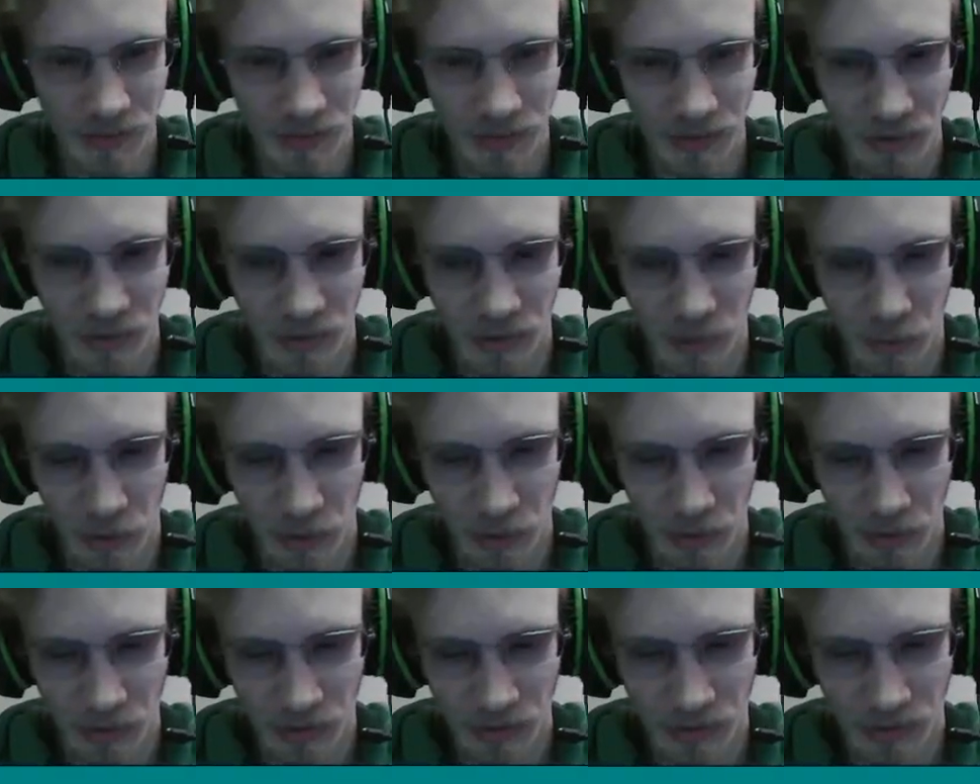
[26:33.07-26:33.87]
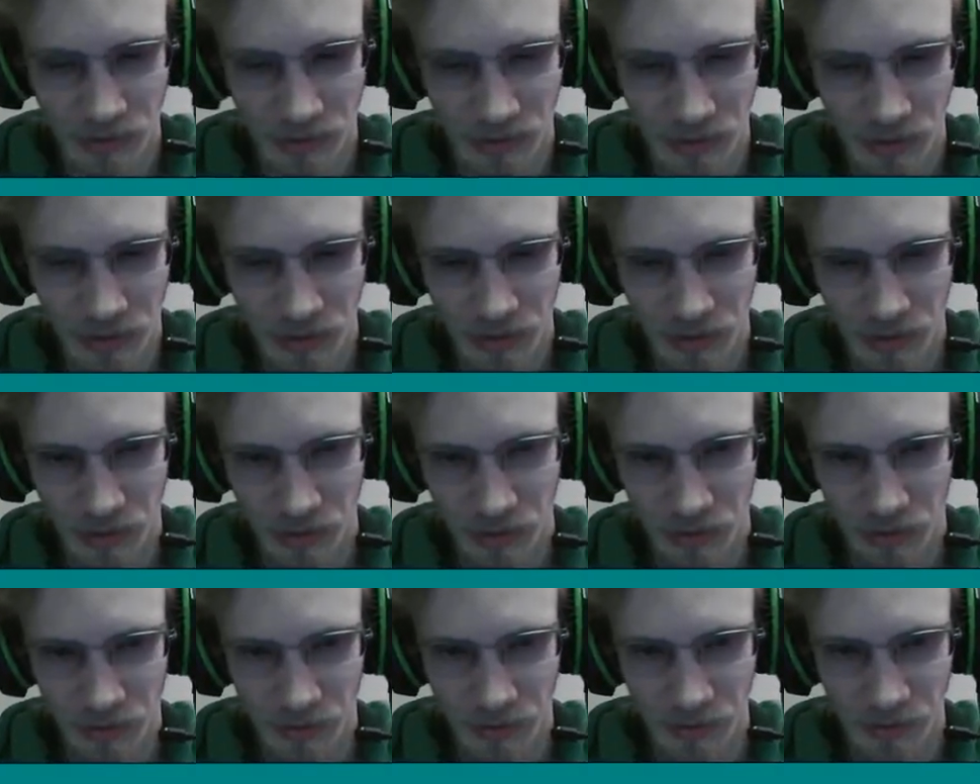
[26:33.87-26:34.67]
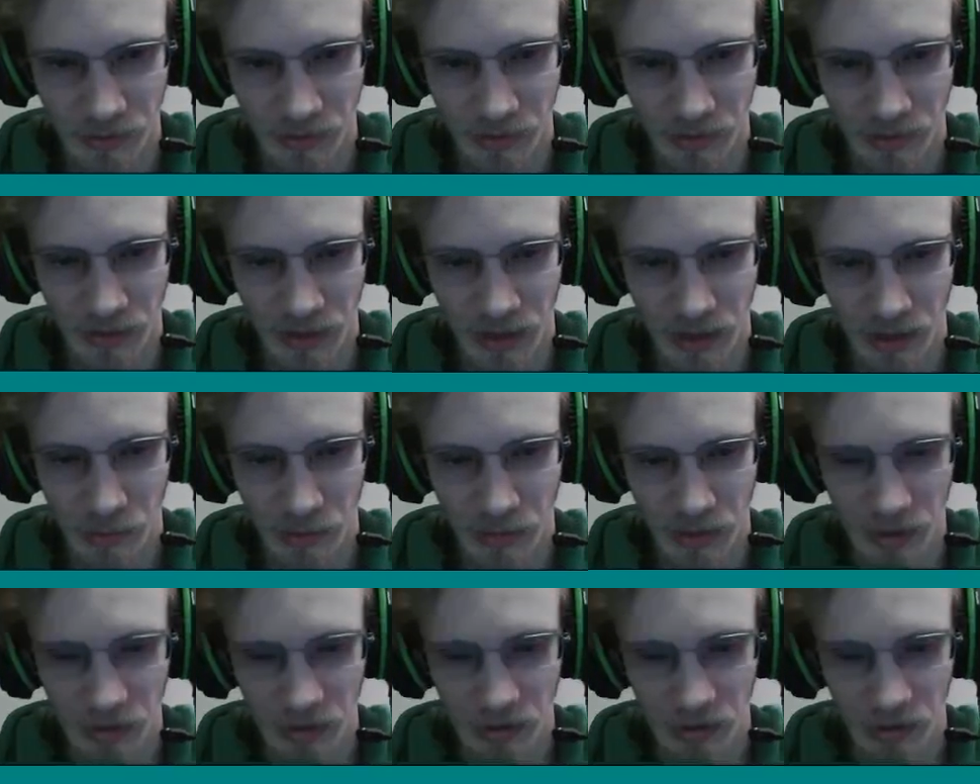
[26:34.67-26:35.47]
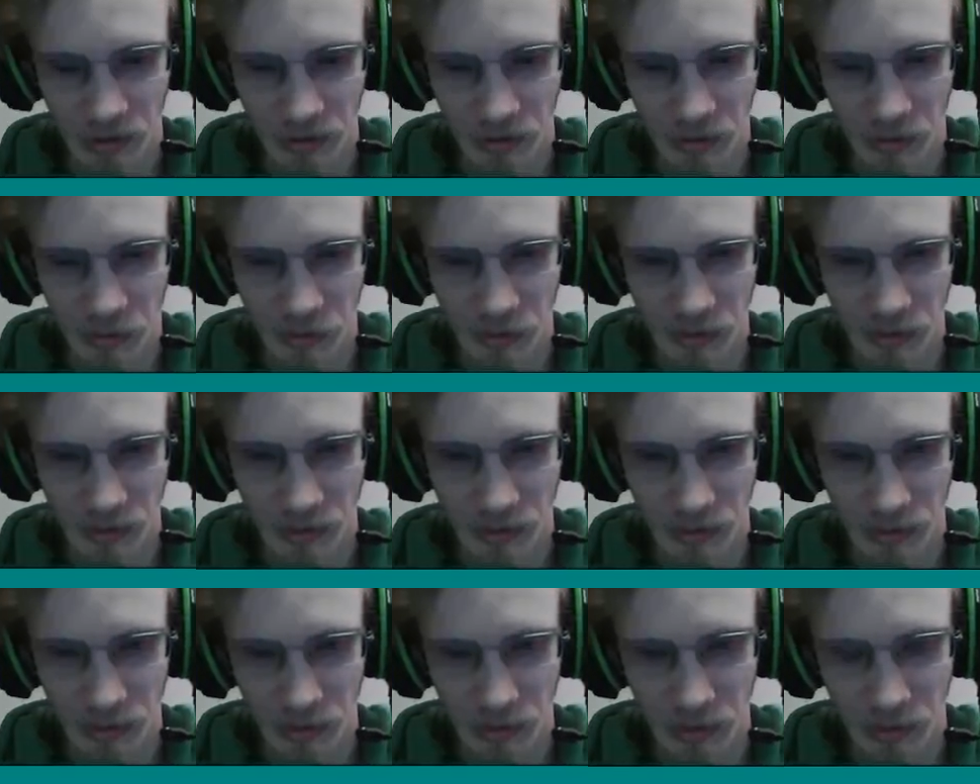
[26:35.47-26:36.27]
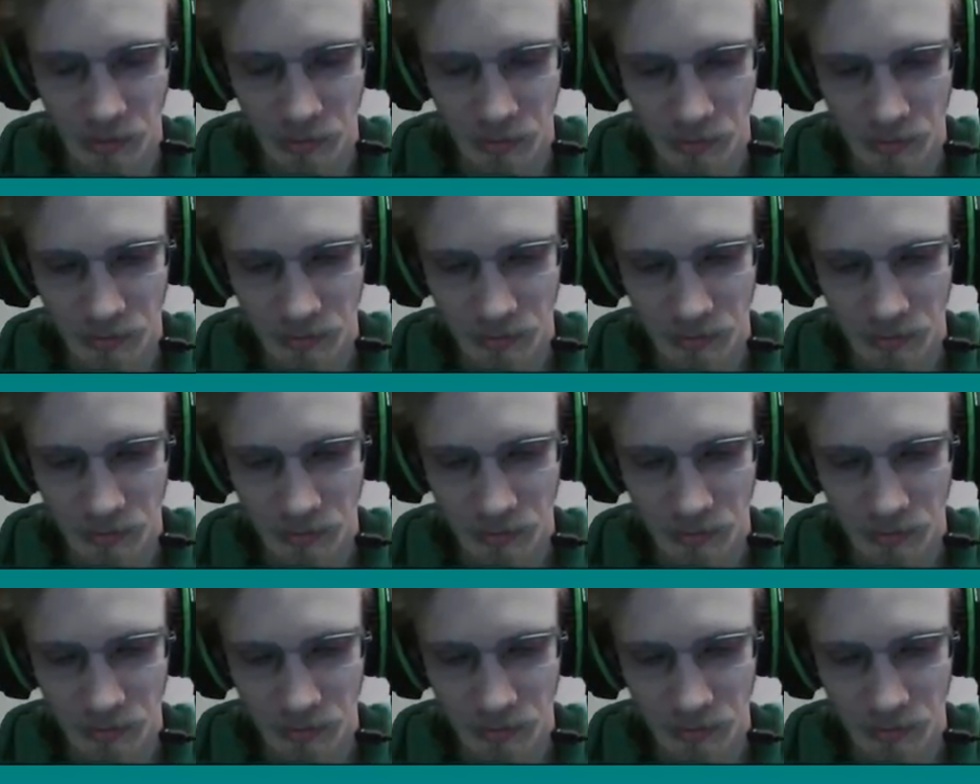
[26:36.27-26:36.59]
this turnaround was, considering just how much there was to do.